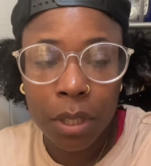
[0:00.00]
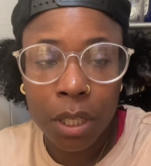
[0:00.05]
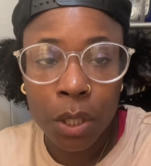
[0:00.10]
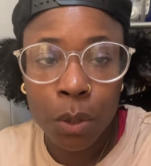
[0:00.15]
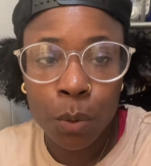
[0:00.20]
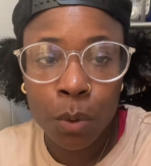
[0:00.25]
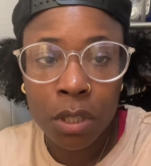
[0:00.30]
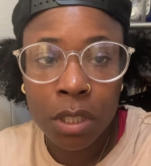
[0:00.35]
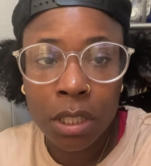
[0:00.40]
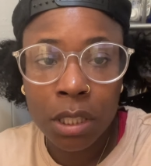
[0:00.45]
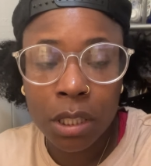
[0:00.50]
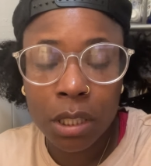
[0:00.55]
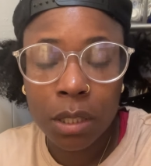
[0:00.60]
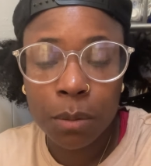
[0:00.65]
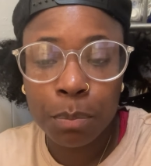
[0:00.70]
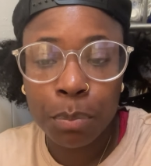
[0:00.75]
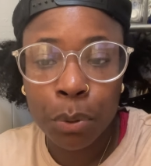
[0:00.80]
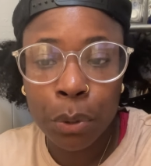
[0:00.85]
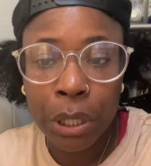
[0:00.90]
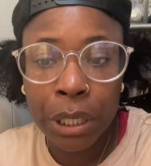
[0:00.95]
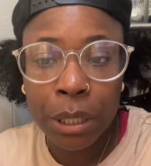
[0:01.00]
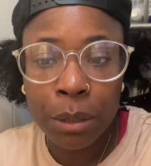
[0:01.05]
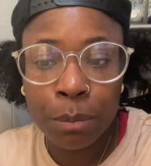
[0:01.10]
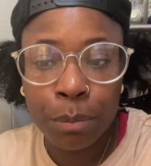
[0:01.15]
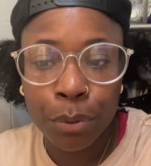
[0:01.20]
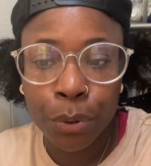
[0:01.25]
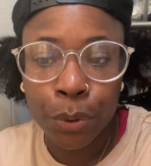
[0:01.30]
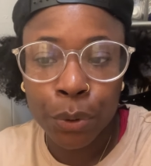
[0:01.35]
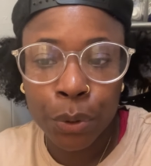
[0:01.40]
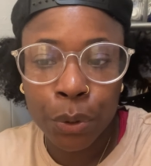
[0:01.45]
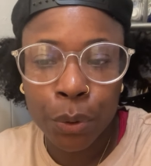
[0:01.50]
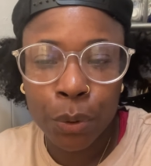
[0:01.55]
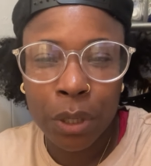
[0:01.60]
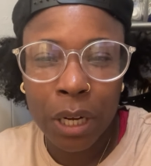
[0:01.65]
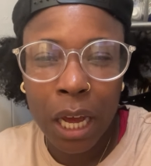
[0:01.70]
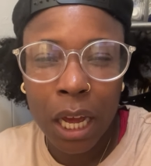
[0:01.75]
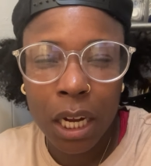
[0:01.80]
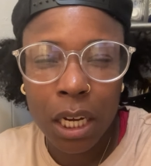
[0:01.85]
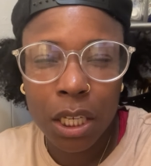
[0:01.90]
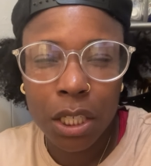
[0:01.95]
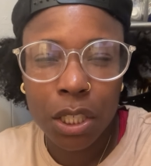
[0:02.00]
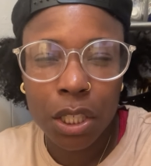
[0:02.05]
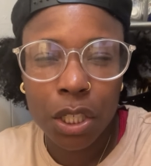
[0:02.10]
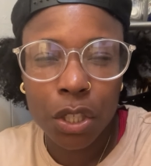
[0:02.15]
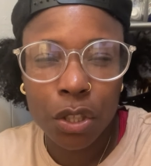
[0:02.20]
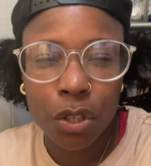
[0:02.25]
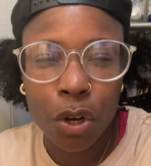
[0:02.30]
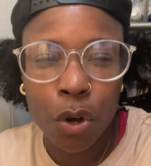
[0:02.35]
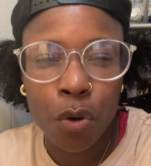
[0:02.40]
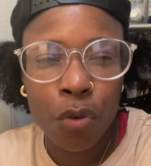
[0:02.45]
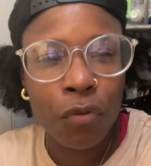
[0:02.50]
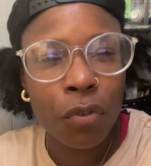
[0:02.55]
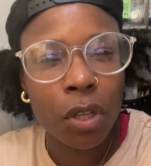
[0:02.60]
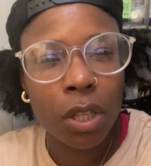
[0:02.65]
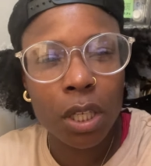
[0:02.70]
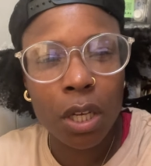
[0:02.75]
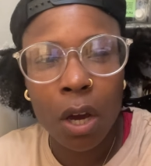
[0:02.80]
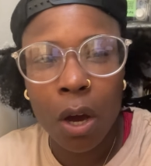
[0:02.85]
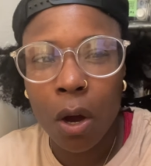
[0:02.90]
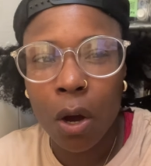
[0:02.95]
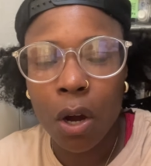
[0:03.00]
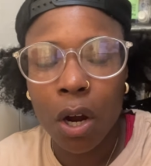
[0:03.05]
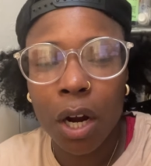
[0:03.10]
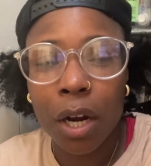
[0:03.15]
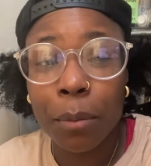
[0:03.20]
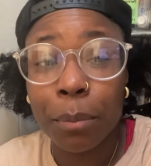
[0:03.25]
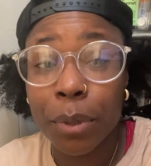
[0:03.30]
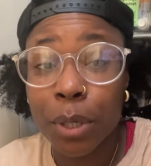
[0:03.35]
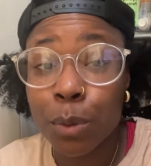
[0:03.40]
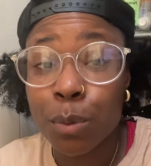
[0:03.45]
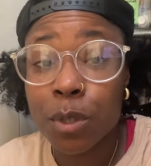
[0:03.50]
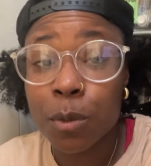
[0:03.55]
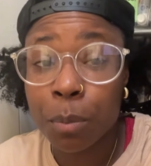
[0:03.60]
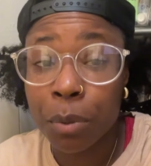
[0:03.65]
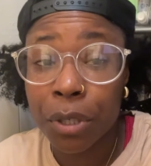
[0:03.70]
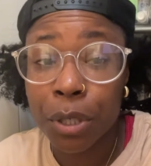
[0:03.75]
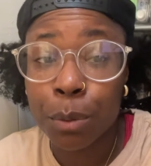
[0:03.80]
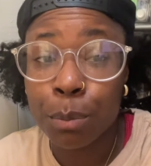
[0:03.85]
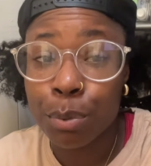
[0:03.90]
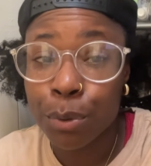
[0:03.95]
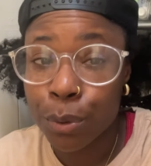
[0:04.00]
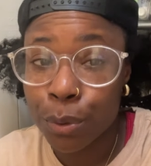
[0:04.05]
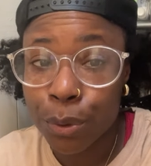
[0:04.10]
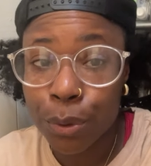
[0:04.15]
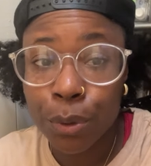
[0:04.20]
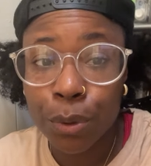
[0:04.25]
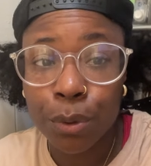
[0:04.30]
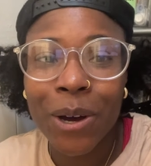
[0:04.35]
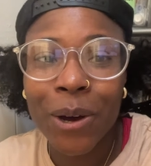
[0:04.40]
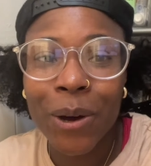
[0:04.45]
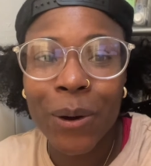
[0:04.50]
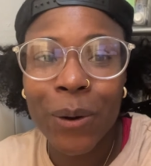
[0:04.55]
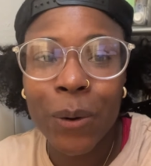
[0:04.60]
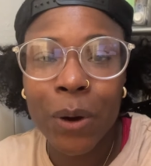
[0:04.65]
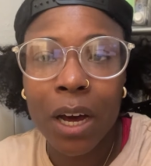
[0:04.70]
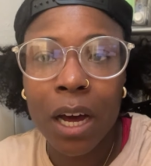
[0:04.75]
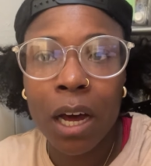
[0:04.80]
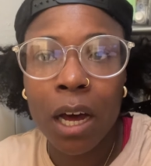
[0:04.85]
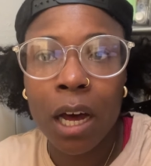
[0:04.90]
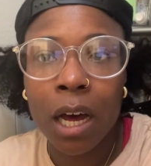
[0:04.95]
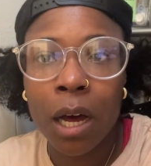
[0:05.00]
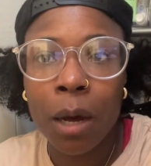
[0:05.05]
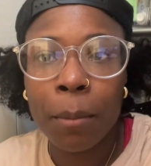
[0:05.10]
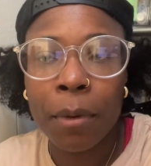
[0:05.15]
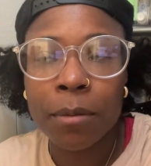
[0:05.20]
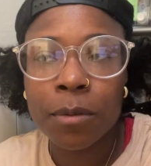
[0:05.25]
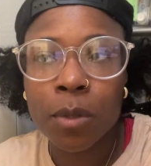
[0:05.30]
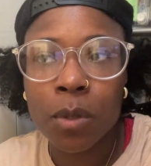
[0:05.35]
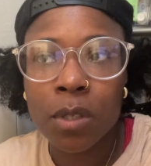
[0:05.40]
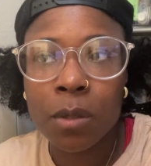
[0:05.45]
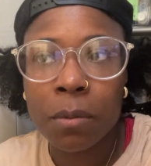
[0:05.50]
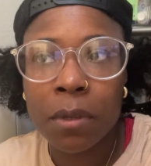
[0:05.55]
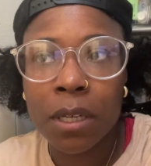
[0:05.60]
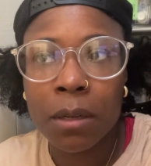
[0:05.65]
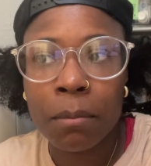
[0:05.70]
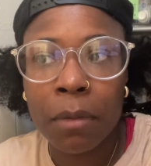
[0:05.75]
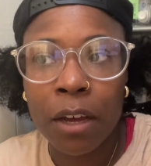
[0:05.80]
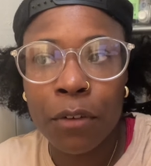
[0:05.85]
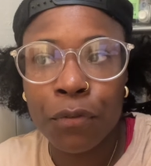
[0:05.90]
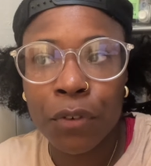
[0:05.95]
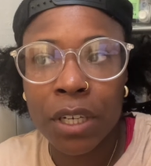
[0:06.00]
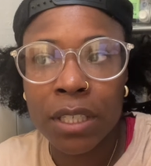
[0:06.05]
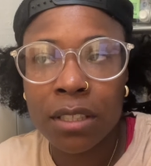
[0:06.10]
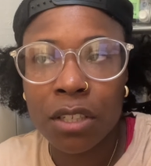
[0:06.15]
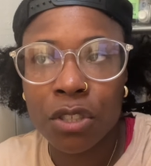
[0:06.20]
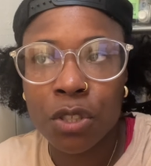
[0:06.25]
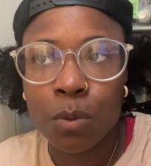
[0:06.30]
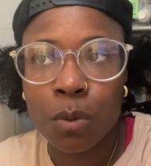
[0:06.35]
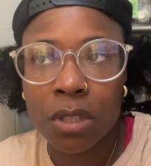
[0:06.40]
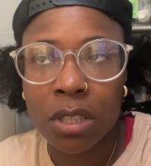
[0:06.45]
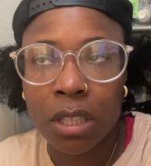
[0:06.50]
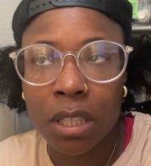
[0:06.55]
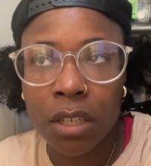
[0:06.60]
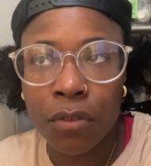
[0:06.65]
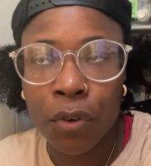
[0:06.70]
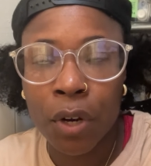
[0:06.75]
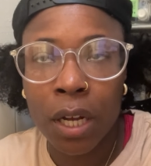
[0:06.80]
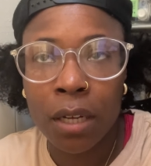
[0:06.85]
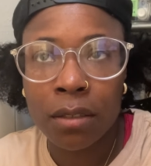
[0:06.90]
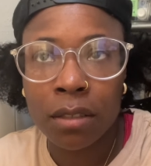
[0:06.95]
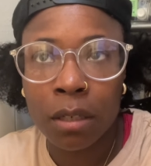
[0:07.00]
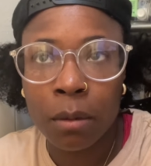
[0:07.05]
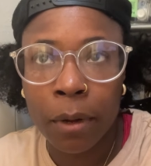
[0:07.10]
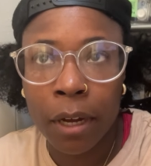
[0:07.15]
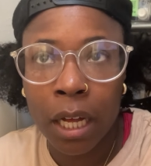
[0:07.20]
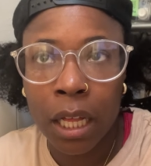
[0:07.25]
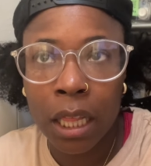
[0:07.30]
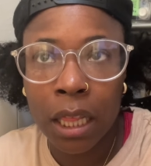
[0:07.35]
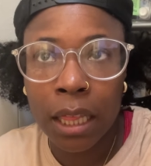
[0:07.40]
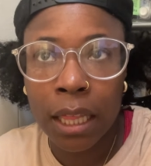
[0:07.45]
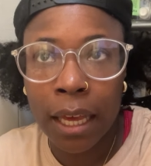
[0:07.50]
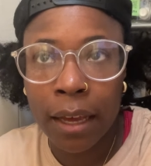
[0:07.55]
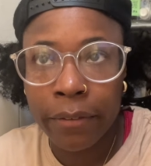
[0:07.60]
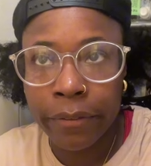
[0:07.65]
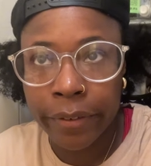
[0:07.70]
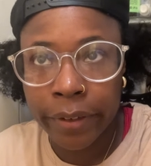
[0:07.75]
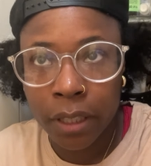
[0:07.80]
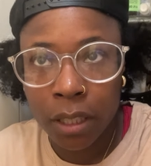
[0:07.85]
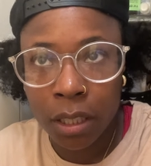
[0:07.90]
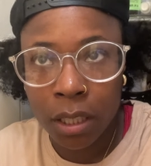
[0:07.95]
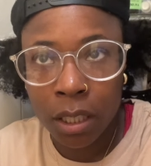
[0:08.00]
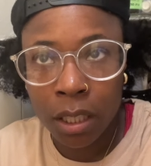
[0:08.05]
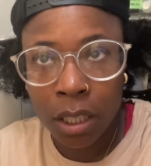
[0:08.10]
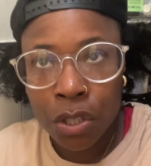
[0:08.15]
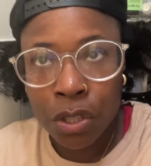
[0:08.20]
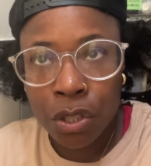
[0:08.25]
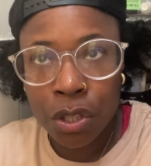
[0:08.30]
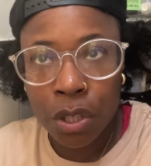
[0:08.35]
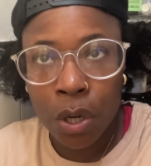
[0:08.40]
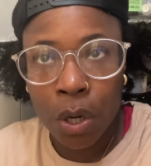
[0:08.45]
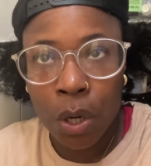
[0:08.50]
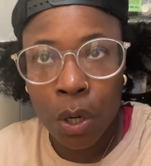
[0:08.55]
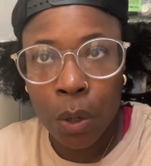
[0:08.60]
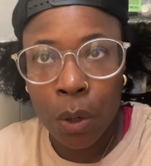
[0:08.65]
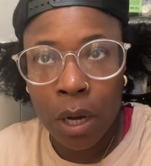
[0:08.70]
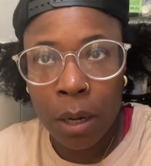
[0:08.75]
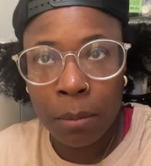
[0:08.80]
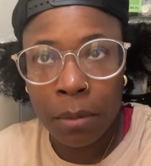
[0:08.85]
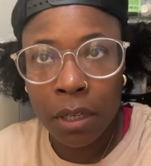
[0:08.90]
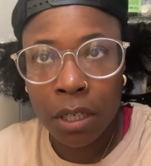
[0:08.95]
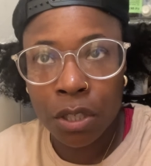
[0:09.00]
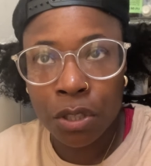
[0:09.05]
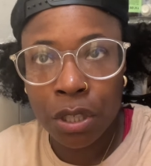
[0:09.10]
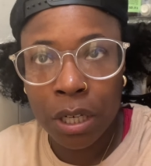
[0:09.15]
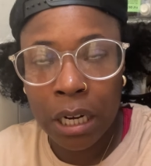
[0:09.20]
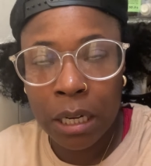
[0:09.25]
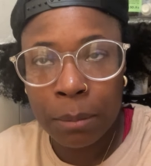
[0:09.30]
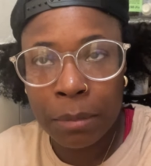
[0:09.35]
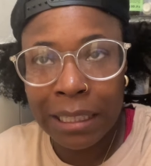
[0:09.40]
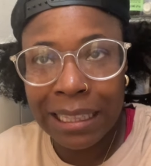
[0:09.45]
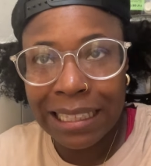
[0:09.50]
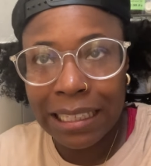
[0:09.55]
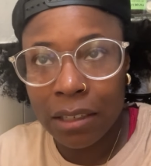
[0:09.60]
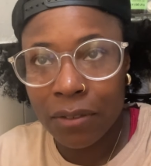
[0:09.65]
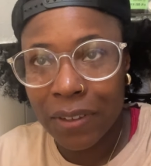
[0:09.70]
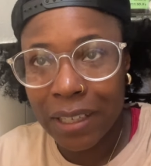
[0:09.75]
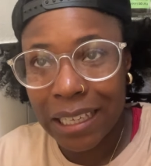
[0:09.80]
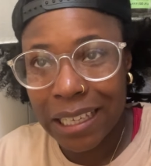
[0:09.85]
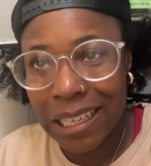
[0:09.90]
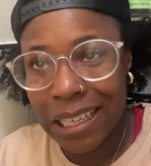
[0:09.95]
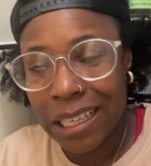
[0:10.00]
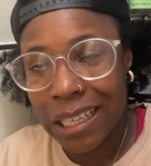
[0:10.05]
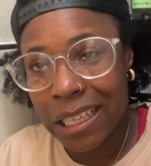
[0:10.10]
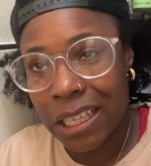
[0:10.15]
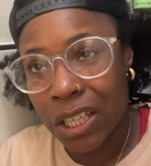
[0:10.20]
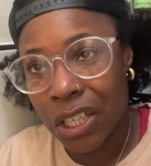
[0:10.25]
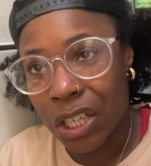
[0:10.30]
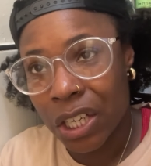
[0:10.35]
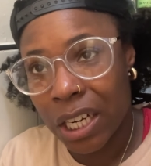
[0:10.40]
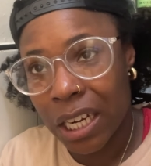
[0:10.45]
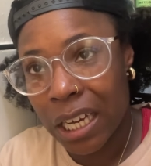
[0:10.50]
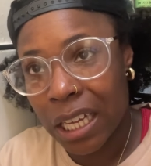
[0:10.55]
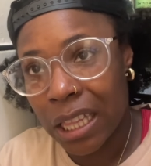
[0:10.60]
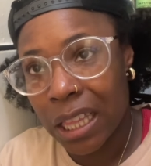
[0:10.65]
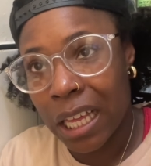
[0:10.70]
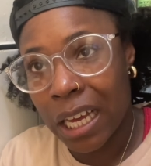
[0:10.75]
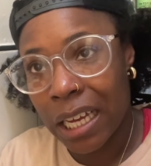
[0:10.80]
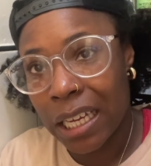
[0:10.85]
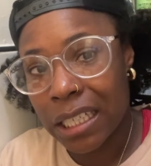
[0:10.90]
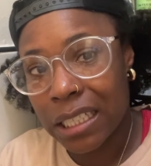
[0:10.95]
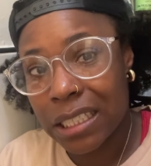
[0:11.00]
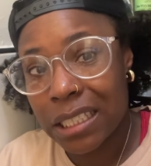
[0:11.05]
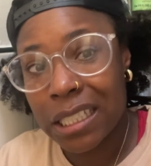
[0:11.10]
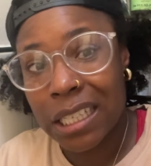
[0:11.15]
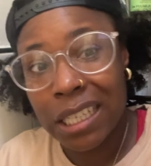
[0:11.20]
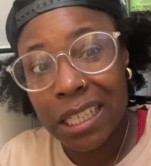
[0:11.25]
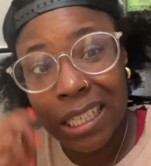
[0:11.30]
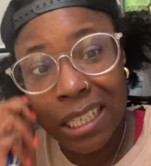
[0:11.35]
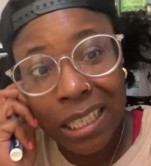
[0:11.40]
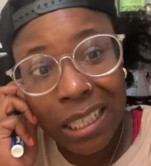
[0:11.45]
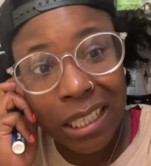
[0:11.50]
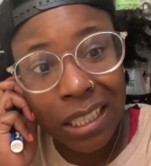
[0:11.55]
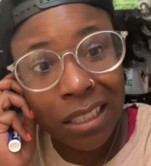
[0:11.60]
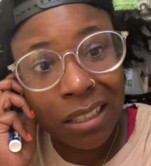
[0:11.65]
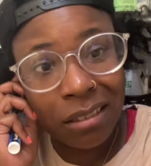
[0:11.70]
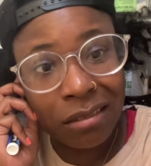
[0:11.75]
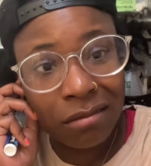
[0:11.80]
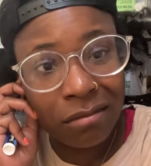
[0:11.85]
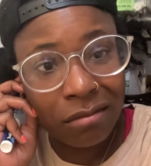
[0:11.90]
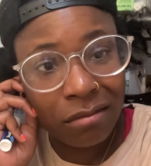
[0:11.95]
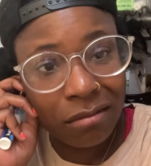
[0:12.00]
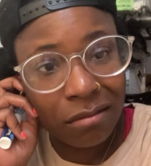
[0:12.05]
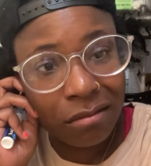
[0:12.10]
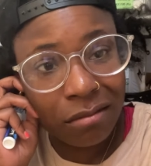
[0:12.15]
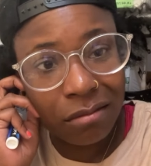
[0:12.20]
It was pretty brutal. Not overly hard, but it was pretty brutal. So I'm supposed to be, my friend said she wants to leave her house at about 11. So I'm gonna try to be leaving here at like 10.